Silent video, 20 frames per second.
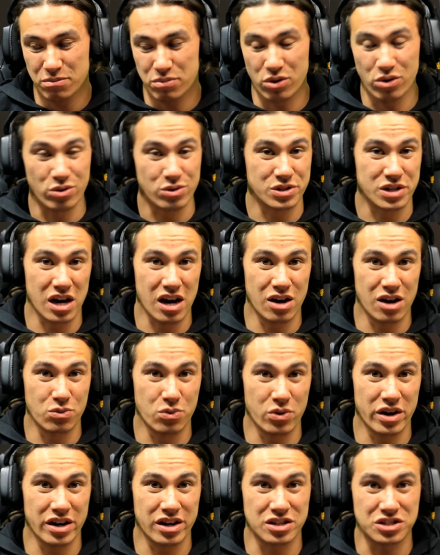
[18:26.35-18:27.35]
Paul's
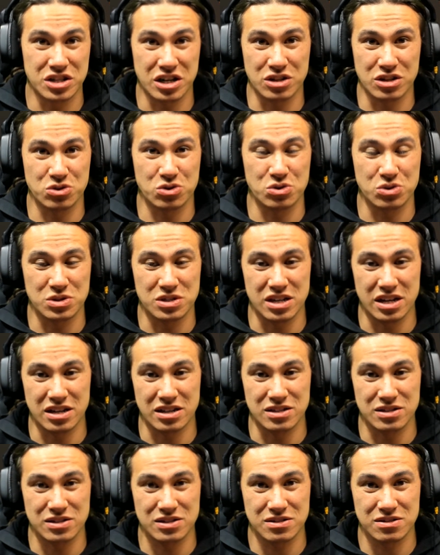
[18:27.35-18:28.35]
Hardware, Jay's Two
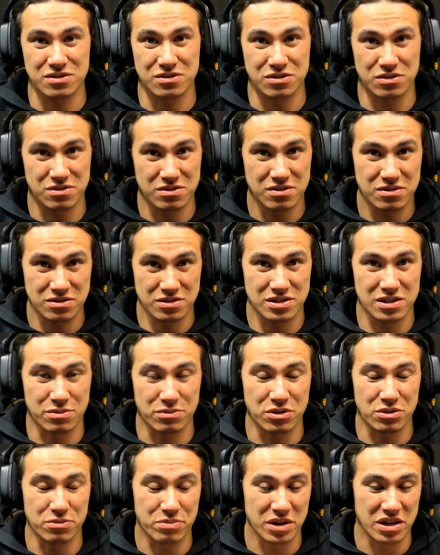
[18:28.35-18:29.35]
Cents,
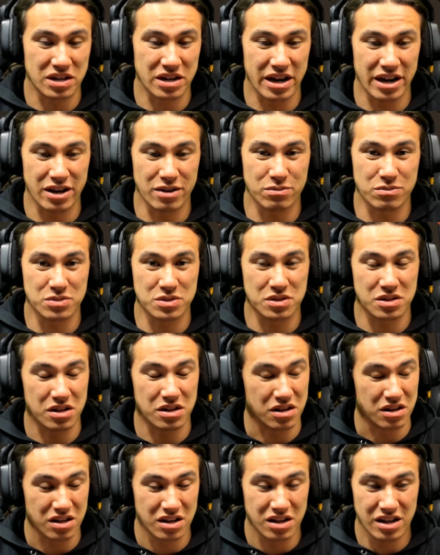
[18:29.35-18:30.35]
some of the big names,
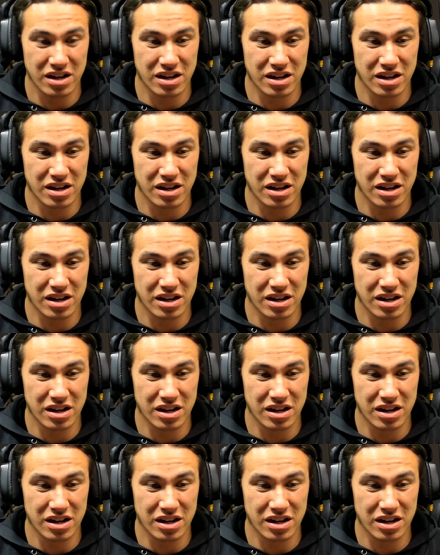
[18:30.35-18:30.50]
uh,